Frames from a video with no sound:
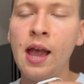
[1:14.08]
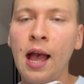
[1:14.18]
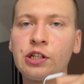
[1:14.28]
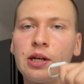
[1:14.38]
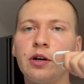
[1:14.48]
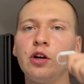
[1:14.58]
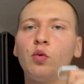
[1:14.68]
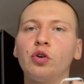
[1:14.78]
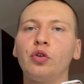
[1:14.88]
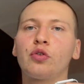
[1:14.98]
So I'm going to
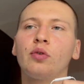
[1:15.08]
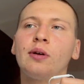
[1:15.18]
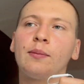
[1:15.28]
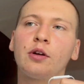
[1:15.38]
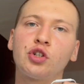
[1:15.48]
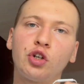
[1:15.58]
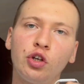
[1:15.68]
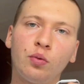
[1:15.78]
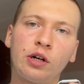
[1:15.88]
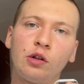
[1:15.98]
walk you through it. I'm going to show
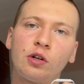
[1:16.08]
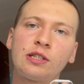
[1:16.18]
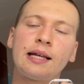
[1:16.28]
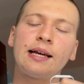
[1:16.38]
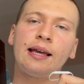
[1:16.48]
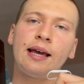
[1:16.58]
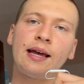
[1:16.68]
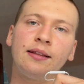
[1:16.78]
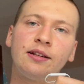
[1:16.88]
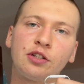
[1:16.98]
you what it looks like. And
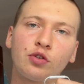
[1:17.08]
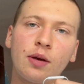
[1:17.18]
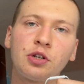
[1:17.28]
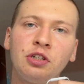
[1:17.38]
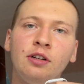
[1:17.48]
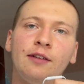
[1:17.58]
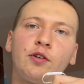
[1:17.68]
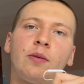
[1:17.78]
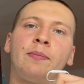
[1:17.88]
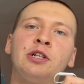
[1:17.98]
in the description, I've got
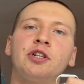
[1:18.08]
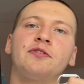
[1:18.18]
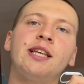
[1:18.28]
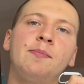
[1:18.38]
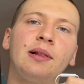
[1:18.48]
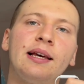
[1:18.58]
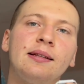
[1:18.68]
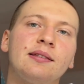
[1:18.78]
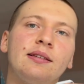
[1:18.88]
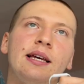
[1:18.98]
a bunch of
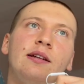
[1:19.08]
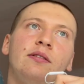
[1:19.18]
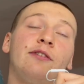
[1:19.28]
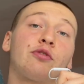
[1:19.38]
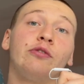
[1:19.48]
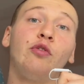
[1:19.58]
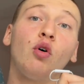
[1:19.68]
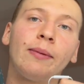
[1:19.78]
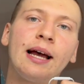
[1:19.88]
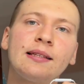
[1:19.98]
templates in different
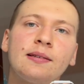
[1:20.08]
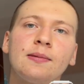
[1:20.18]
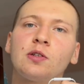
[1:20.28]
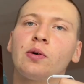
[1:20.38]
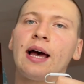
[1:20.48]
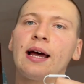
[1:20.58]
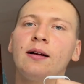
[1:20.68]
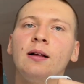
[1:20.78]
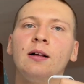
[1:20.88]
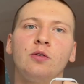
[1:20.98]
formats so that
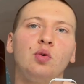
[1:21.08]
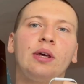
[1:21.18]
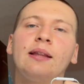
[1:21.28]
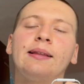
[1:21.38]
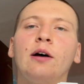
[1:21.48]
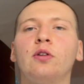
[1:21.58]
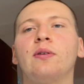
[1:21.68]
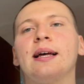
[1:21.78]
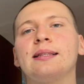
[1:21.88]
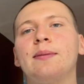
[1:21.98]
you can download
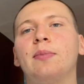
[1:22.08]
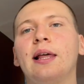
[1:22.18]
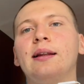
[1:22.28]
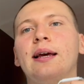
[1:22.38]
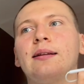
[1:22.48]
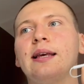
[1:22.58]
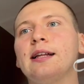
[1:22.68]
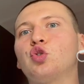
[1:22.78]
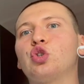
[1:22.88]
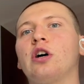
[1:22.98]
that template and get
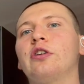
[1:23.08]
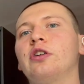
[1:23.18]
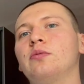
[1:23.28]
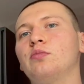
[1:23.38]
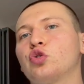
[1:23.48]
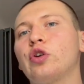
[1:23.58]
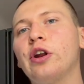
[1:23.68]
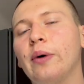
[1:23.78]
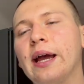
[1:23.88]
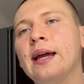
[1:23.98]
started straight
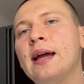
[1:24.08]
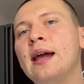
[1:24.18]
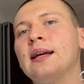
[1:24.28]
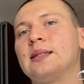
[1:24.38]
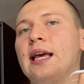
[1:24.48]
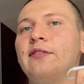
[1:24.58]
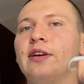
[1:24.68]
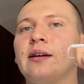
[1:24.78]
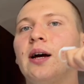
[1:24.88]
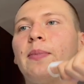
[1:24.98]
away,
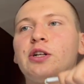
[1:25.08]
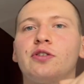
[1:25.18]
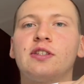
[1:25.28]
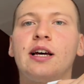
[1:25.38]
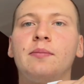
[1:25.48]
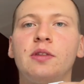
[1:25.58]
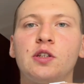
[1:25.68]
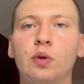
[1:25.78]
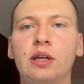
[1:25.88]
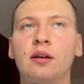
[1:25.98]
saving a bunch of time this
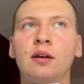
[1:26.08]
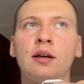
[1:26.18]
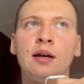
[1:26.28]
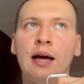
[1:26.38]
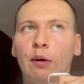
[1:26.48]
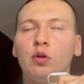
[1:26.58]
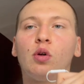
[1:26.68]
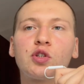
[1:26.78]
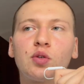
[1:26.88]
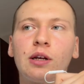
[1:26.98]
week. I will
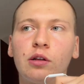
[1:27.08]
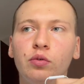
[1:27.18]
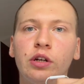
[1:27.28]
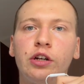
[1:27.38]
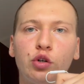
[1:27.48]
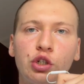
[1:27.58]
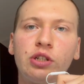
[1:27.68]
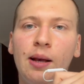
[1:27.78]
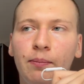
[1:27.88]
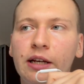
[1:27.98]
also include a Notion
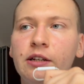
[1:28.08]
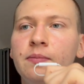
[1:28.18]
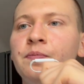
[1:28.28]
template.